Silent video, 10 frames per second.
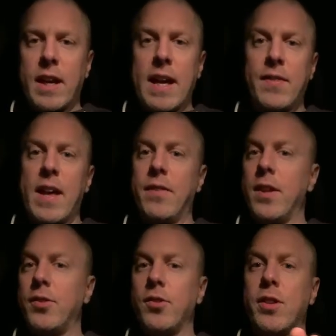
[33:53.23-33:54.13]
And then
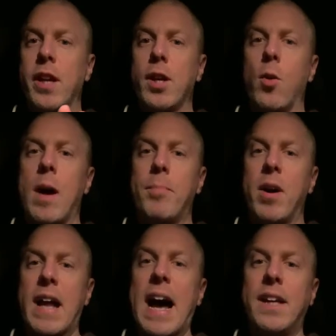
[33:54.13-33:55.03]
this is going to go up
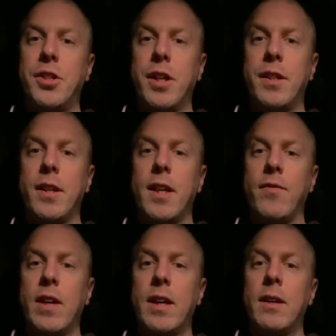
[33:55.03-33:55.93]
on
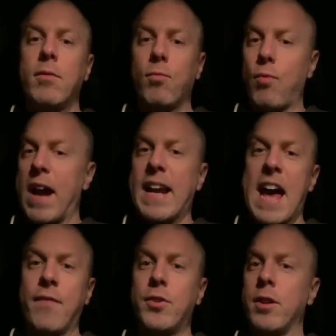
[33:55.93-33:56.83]
IGTV right
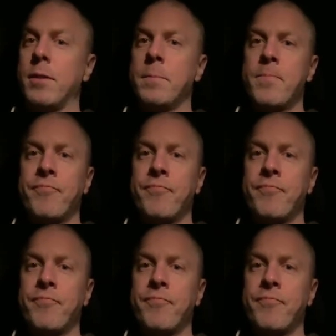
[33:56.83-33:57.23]
after.